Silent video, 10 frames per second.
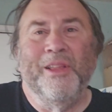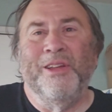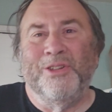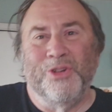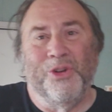
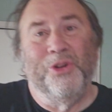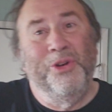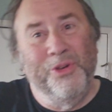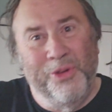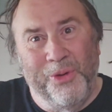Sugar,
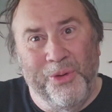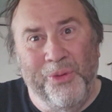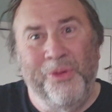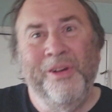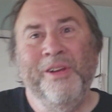
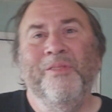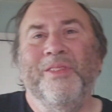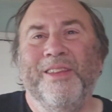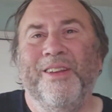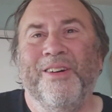no.
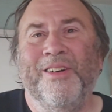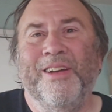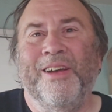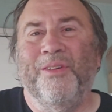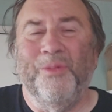You know,
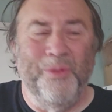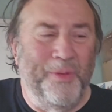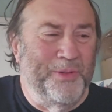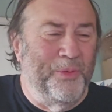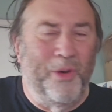what
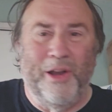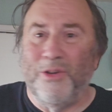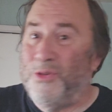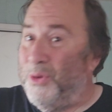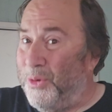about some
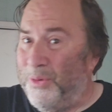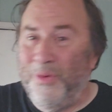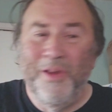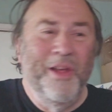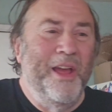crackers? No.
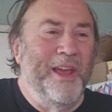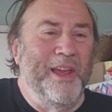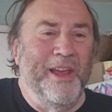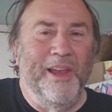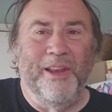
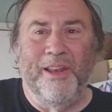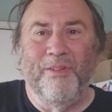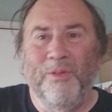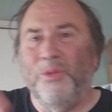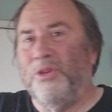Hey,
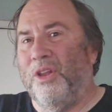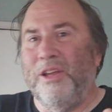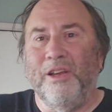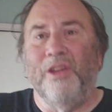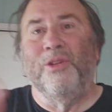David, would you
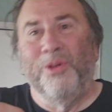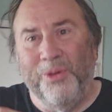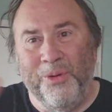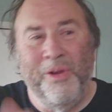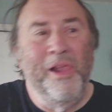like?
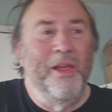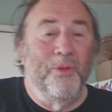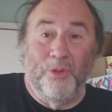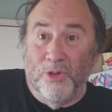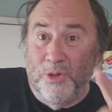No.
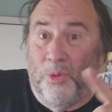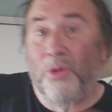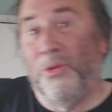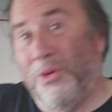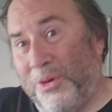Tootsie
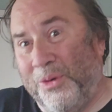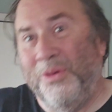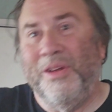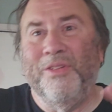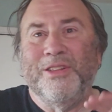Roll? No.
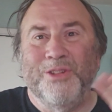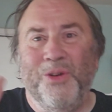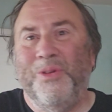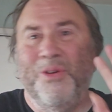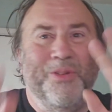Everything's
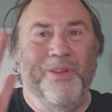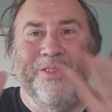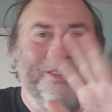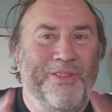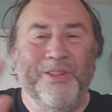no.
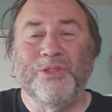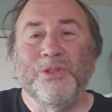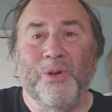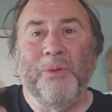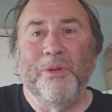So it's
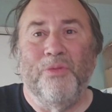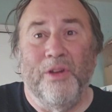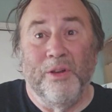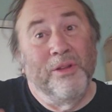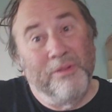great when you
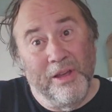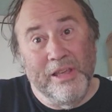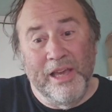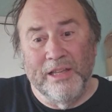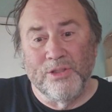find a
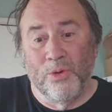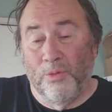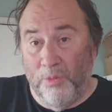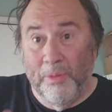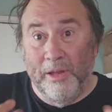yes, or
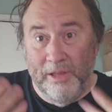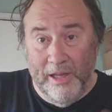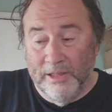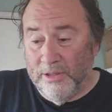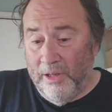for me, a
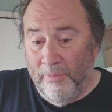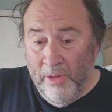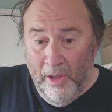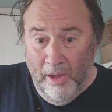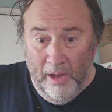yes.
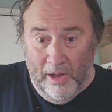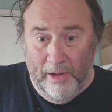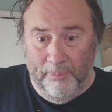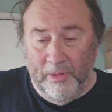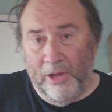
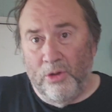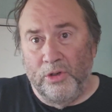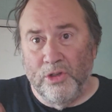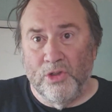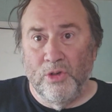I
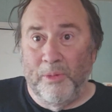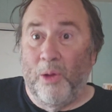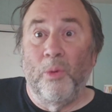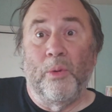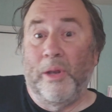could consume
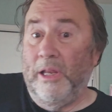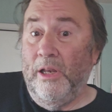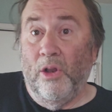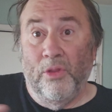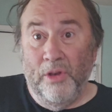that. Would I eat
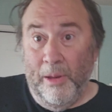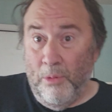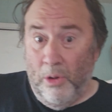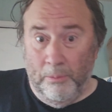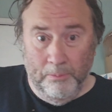it all the time? No.